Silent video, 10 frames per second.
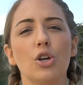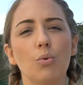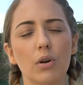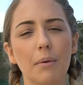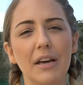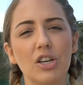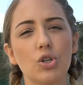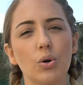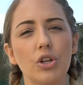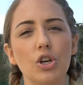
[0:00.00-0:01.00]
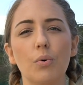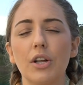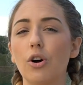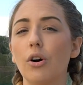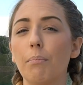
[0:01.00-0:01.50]
You want to make sure that you
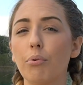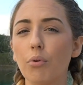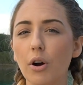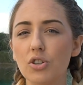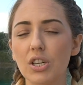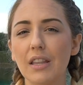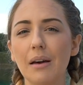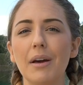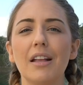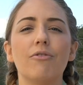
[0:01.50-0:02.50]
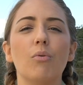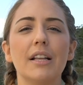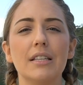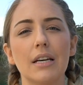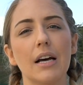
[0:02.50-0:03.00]
are not approaching them, and if
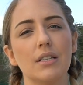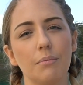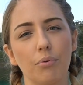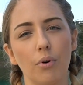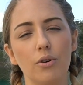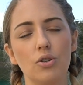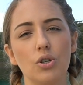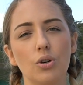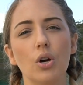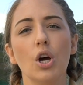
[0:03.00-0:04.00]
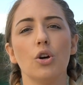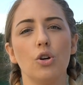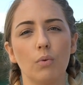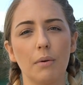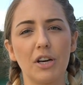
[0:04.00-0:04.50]
one does approach you,
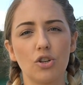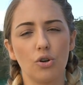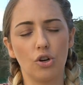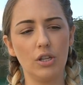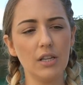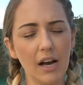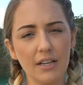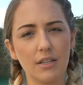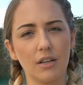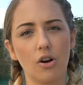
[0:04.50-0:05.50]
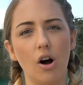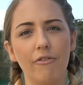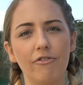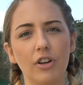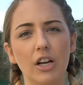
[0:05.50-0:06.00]
you want to make sure you're nice and
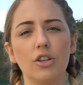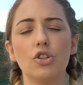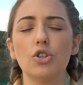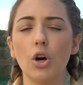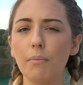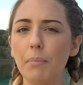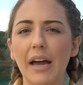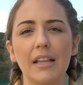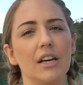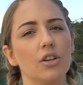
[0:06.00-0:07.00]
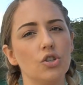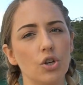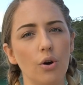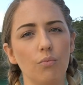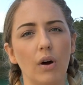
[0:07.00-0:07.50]
confident. Don't panic,
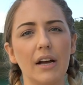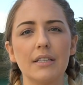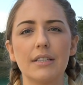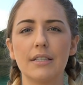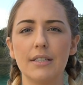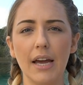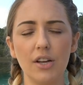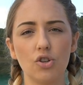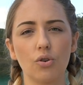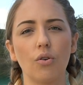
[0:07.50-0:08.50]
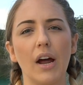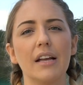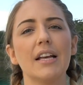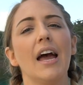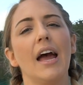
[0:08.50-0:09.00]
don't run, stand your
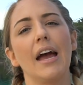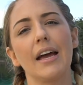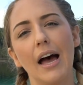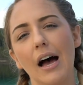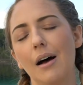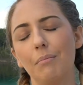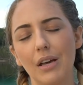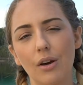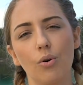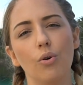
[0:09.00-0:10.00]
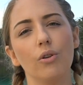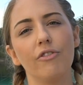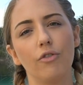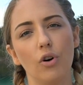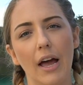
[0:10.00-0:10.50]
ground and calmly call
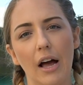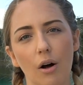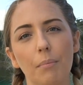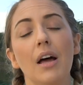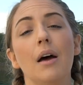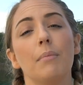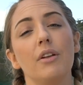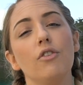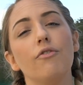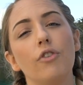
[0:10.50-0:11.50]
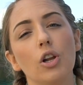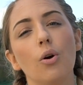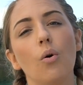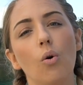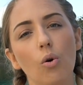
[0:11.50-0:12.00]
for help. But if you
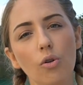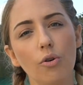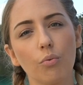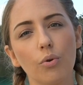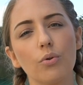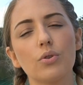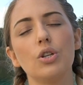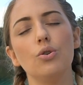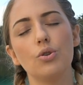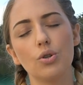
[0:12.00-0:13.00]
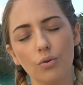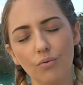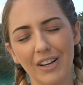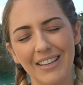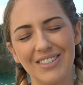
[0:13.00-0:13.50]
follow all the rules, you shouldn't
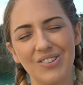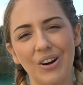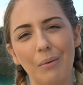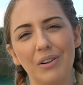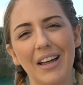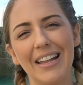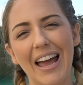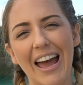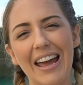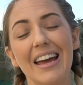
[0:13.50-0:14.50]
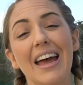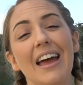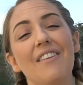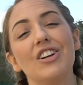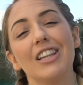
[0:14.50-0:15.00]
run into trouble. And hey,
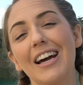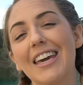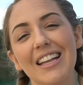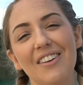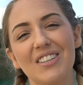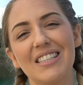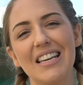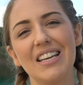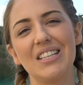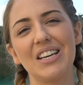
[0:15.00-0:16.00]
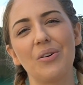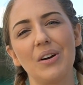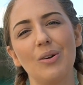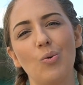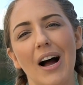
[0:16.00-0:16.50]
if you're lucky enough to see a dingo
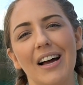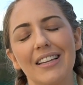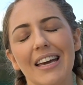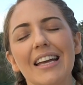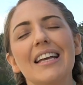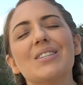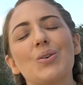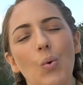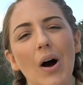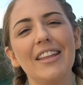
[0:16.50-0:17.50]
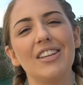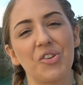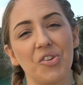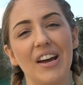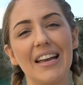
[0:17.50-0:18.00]
in the wild, it is quite the
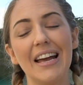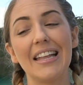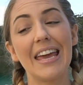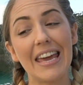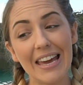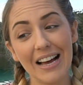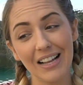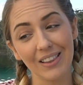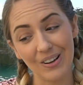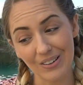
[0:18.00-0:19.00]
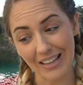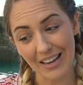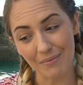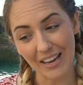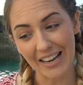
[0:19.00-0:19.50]
treat. And here along
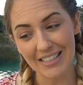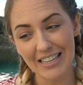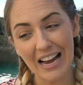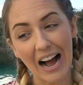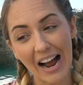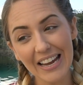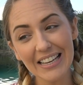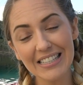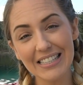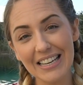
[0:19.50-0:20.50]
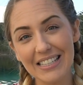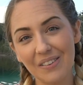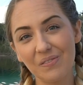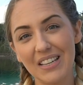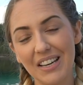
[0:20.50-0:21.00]
Lake Mackenzie, I can see
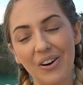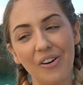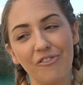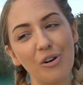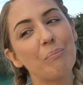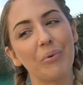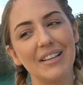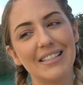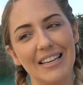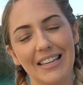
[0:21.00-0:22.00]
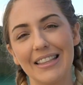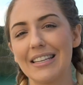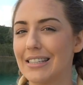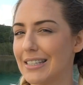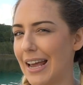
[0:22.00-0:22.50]
some dingo footprints in
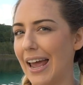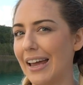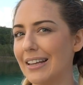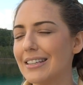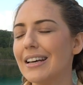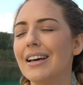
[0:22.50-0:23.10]
the sand.